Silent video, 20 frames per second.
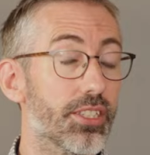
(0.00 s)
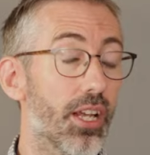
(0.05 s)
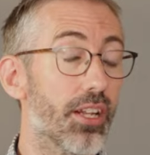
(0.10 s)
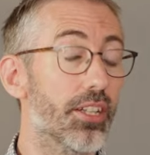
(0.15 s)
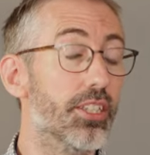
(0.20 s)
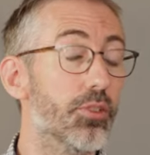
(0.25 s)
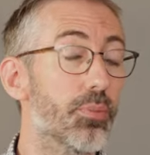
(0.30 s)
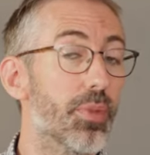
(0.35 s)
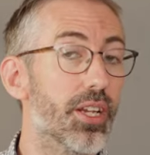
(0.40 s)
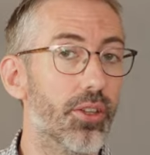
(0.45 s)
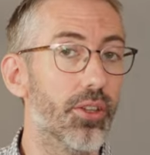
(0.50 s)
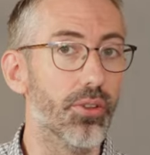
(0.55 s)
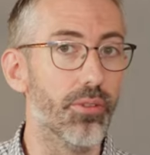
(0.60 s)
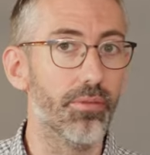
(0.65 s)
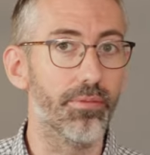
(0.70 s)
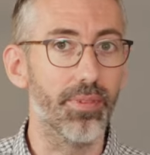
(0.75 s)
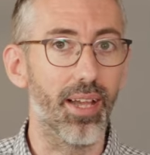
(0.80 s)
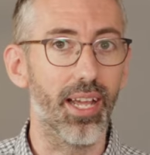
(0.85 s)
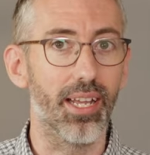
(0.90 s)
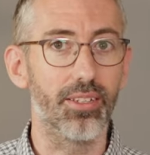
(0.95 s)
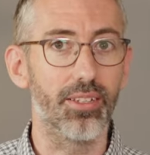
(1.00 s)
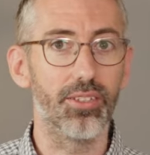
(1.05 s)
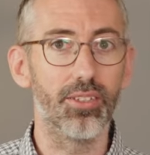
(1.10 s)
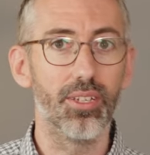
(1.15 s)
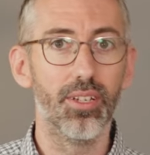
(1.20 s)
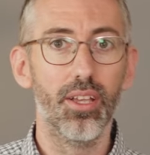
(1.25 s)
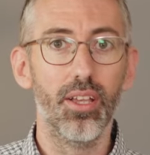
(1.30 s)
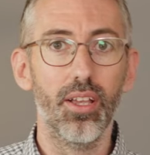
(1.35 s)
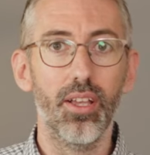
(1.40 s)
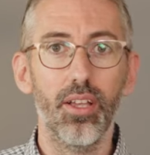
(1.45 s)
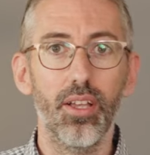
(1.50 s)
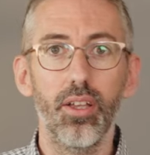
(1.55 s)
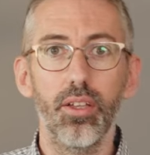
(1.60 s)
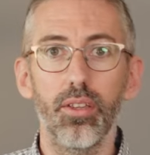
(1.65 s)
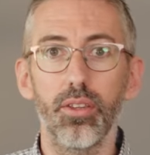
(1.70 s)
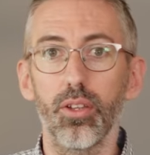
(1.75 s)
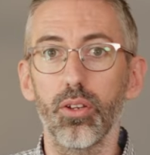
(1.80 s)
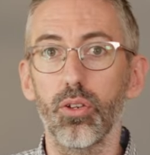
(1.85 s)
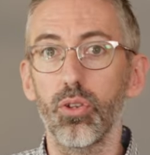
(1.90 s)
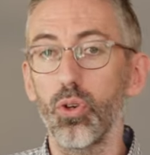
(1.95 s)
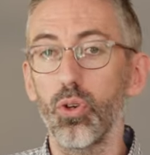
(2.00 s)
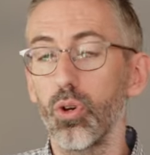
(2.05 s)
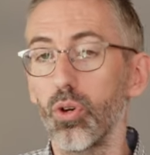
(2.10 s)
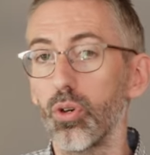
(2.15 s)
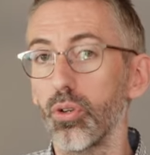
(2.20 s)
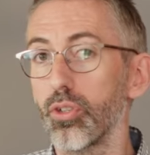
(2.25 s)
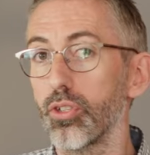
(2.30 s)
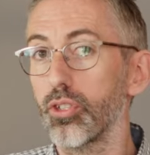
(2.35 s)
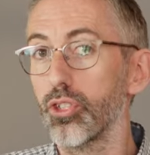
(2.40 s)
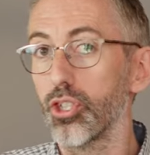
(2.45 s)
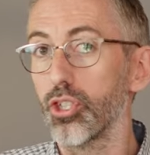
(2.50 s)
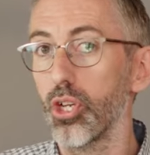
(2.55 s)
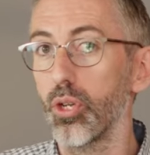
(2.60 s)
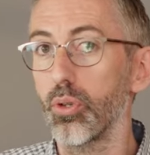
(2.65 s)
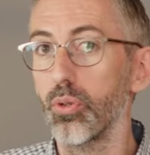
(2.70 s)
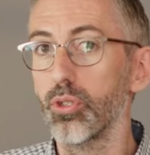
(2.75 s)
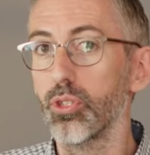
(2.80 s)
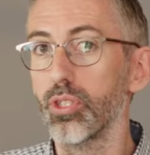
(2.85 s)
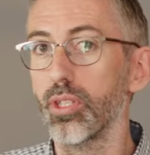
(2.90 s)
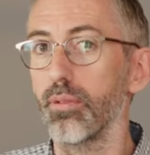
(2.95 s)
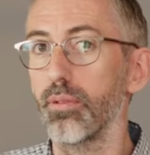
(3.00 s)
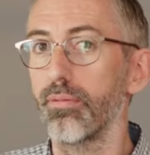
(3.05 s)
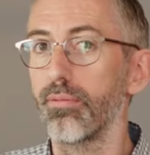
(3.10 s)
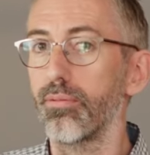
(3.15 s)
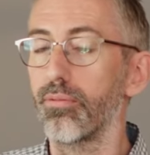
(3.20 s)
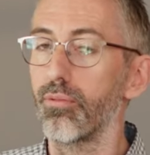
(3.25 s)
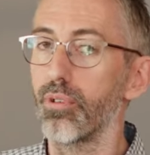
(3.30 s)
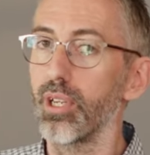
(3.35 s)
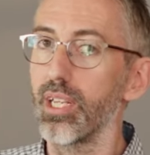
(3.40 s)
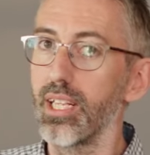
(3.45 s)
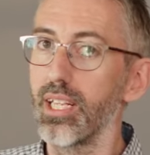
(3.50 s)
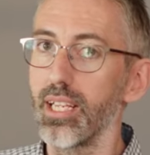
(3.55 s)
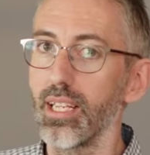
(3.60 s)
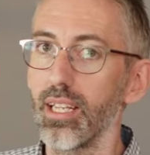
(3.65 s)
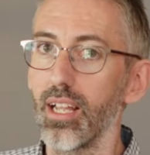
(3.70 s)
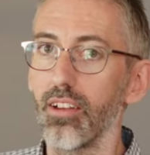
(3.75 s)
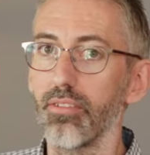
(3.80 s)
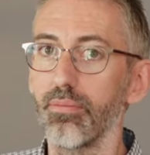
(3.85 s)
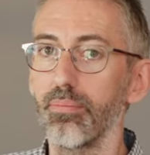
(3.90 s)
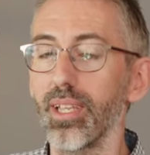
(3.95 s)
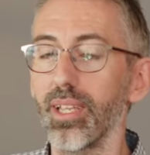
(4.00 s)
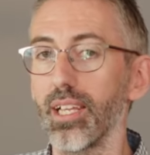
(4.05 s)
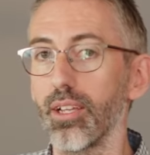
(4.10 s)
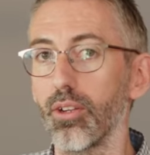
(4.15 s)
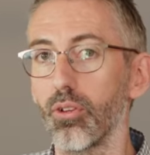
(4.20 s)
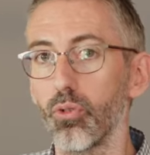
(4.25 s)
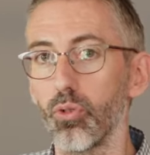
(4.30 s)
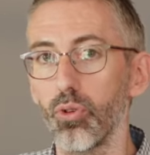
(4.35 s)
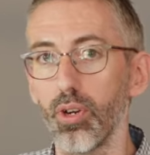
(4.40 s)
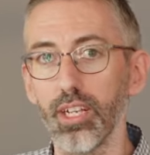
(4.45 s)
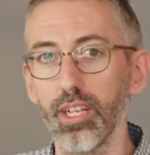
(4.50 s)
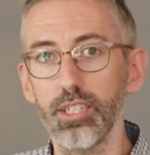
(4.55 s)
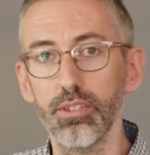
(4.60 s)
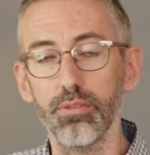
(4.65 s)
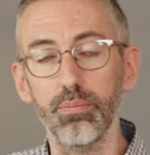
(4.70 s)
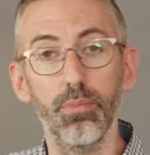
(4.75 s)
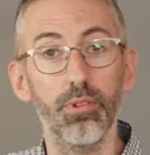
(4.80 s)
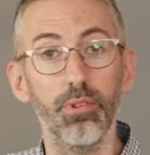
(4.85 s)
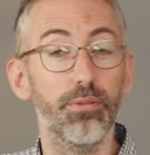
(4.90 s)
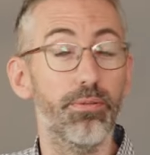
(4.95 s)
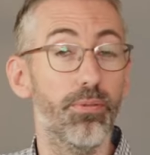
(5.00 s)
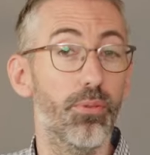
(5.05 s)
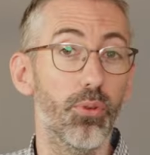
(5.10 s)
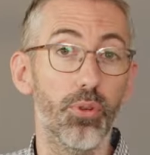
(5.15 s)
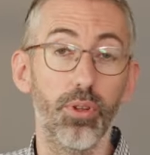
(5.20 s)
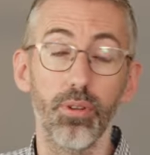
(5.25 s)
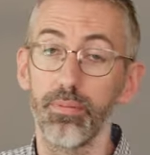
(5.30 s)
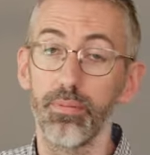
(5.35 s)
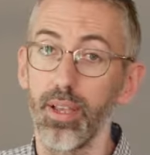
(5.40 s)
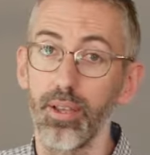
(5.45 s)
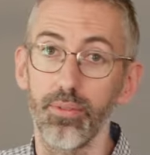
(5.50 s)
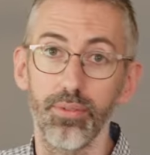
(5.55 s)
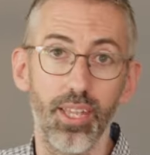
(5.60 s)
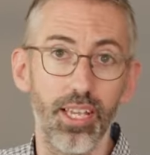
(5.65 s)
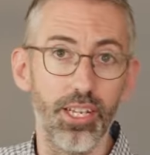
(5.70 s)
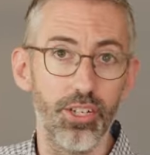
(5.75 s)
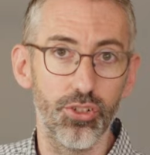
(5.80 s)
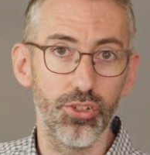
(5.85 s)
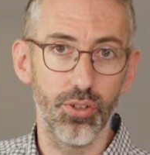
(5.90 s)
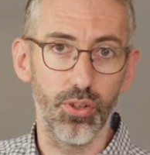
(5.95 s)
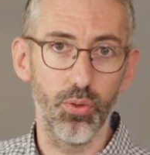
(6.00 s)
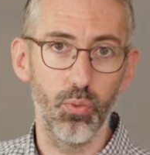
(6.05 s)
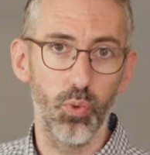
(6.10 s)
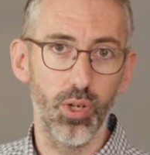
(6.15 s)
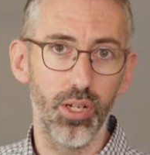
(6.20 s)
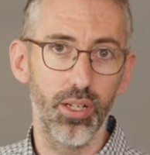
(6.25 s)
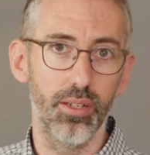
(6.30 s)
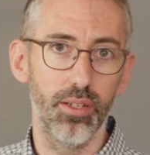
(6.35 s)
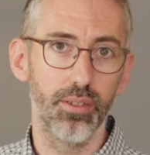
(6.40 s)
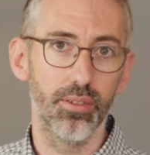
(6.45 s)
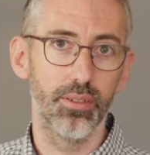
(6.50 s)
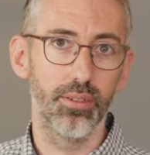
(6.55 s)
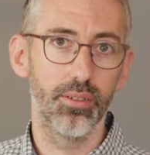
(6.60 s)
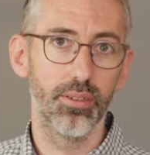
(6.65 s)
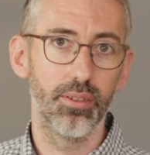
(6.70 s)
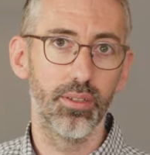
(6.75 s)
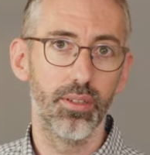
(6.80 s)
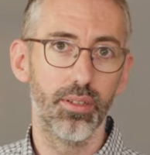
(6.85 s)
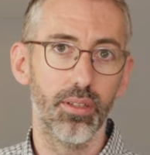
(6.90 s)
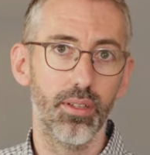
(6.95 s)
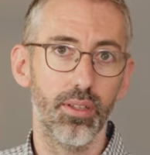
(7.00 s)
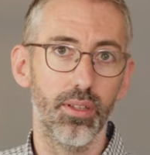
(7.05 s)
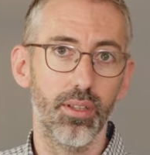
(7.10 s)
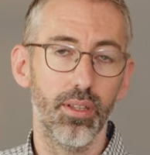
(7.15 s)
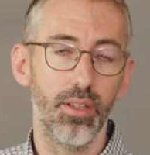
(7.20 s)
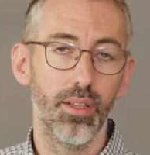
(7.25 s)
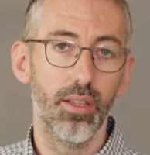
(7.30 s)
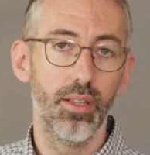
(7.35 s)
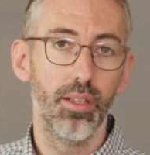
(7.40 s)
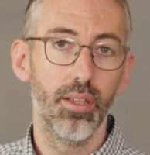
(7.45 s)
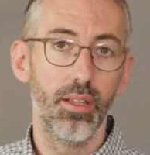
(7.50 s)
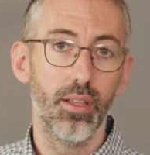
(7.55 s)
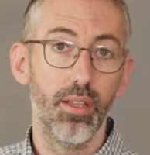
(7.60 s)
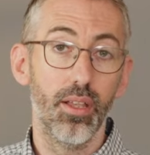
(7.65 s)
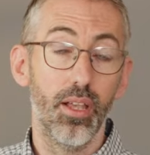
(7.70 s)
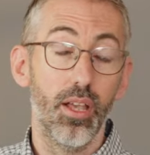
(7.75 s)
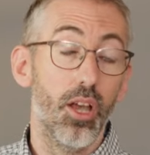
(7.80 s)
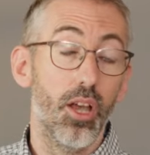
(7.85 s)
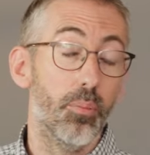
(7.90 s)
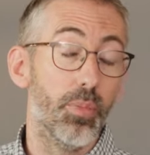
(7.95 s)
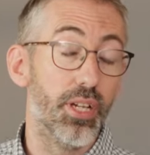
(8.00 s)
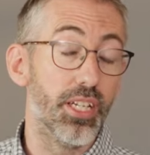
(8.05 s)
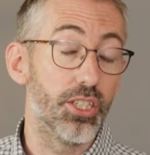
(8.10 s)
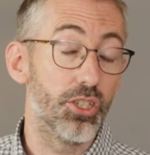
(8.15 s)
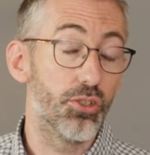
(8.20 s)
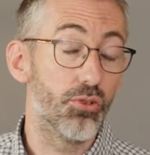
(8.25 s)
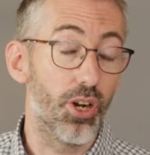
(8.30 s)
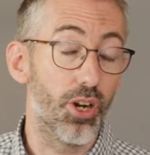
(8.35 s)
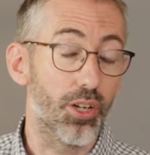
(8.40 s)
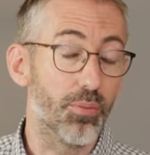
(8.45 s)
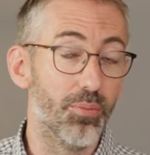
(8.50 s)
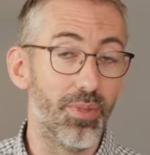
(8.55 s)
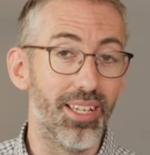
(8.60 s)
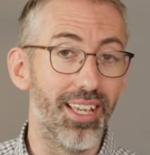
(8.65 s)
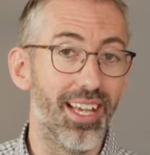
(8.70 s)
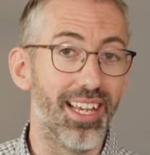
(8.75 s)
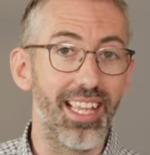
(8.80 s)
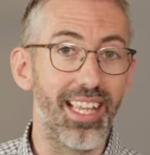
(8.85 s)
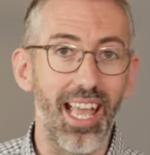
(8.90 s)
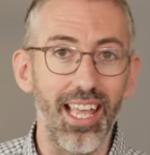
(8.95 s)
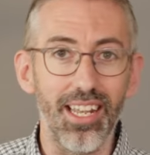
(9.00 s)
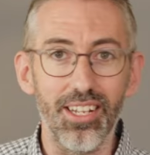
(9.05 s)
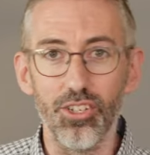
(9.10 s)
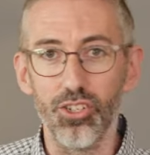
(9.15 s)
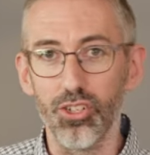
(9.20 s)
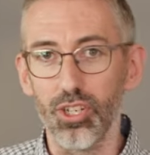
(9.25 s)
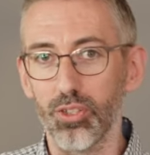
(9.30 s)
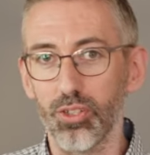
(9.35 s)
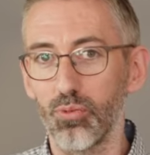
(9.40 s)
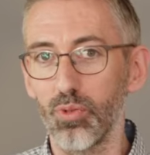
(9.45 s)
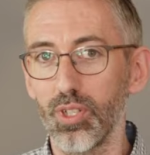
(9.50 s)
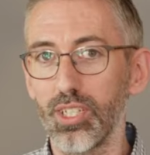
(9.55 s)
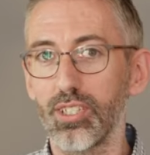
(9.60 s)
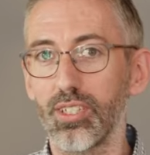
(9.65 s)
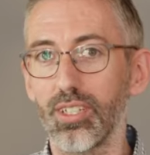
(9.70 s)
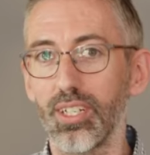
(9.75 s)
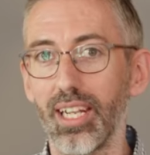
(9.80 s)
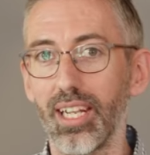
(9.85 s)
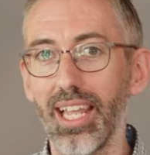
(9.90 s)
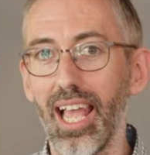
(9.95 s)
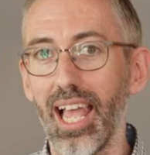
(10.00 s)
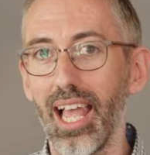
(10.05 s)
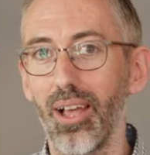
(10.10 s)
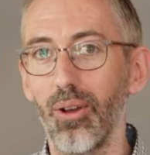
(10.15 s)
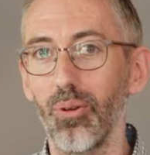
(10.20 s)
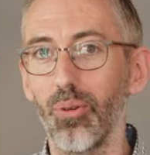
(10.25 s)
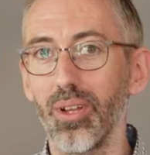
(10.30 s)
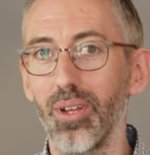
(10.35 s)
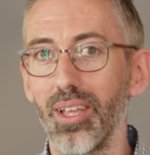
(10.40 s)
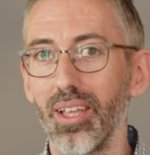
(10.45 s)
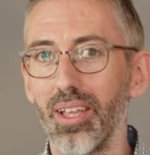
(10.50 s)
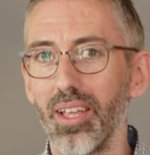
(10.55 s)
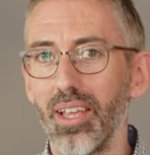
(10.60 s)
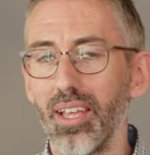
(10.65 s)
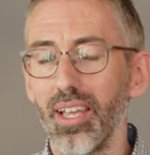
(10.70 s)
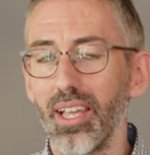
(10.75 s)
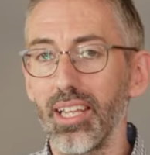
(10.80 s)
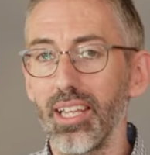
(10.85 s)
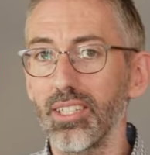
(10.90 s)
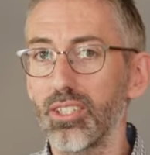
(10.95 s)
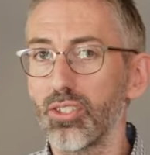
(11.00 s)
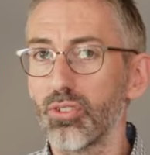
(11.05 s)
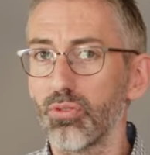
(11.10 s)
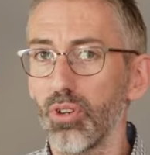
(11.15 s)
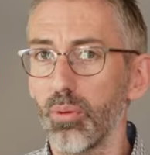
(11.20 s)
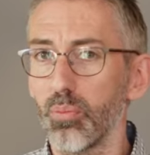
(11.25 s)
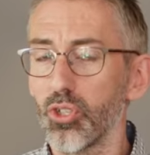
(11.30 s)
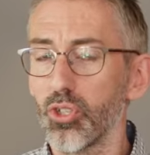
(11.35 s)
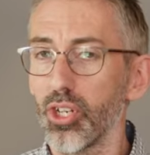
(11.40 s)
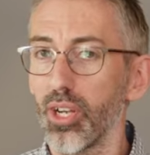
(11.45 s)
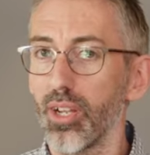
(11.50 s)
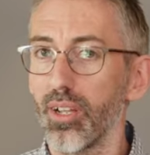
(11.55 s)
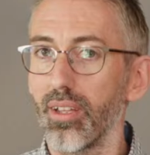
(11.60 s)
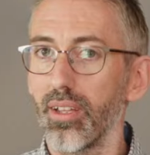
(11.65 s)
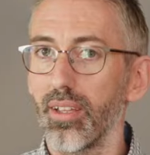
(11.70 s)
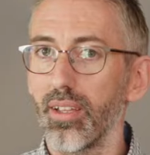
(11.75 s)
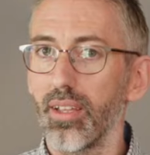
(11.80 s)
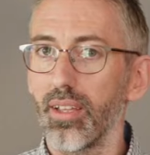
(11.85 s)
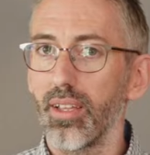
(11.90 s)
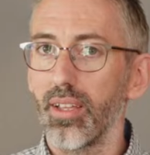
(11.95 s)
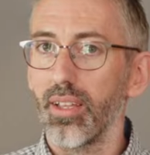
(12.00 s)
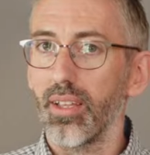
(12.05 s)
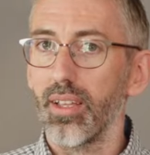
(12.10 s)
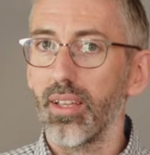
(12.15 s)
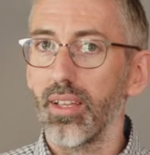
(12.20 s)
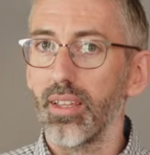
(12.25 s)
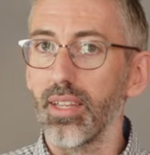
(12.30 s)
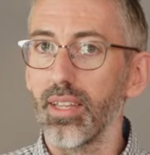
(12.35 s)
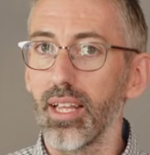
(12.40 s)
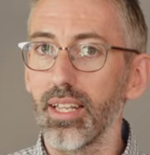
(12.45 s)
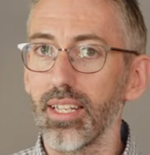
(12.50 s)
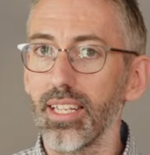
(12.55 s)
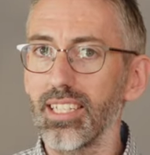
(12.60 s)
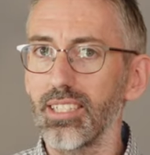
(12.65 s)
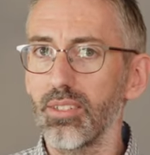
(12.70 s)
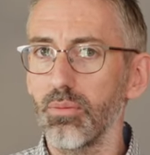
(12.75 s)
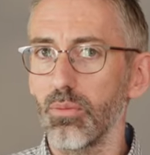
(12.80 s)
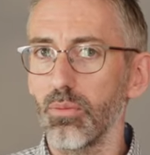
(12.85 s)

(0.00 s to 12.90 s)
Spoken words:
ultimately on the fact that God chose to freely love me in Christ from before the foundation of the world. But it struck me again just recently how in Scripture that isn't